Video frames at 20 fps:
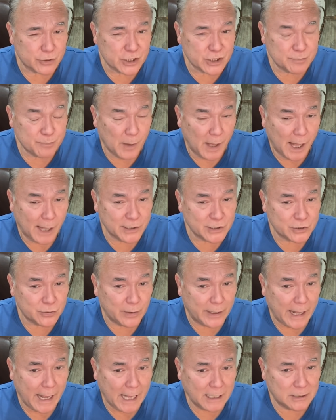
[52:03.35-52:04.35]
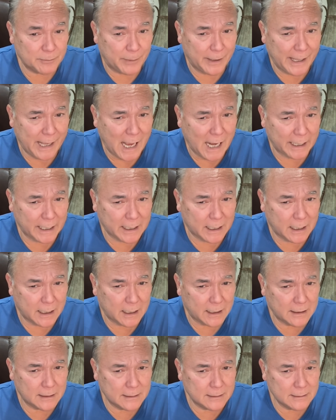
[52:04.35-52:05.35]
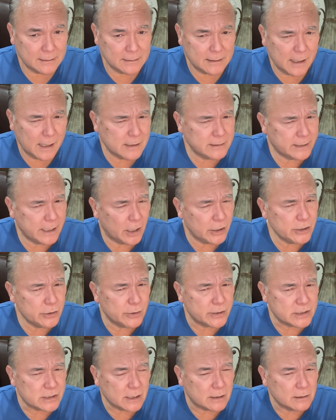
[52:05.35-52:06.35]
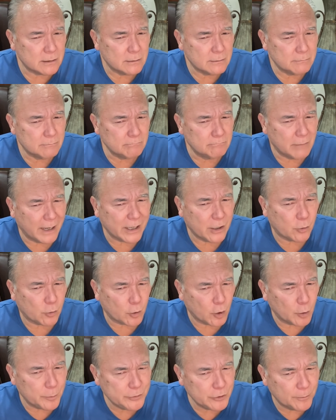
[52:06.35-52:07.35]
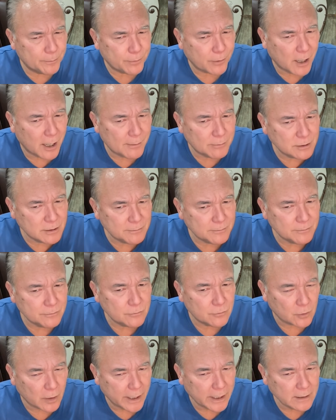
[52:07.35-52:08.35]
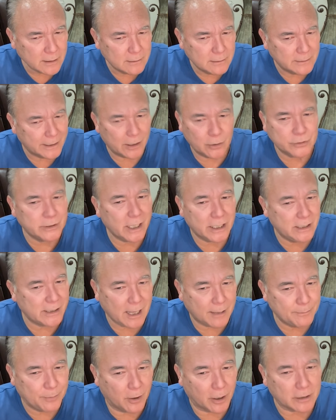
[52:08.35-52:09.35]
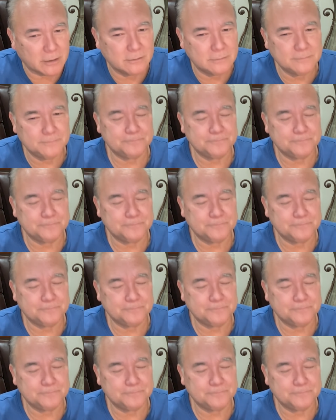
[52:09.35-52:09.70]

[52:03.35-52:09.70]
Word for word: responds to an antibiotic, they don't tell you it's a microbial problem, right? They don't tell you that part.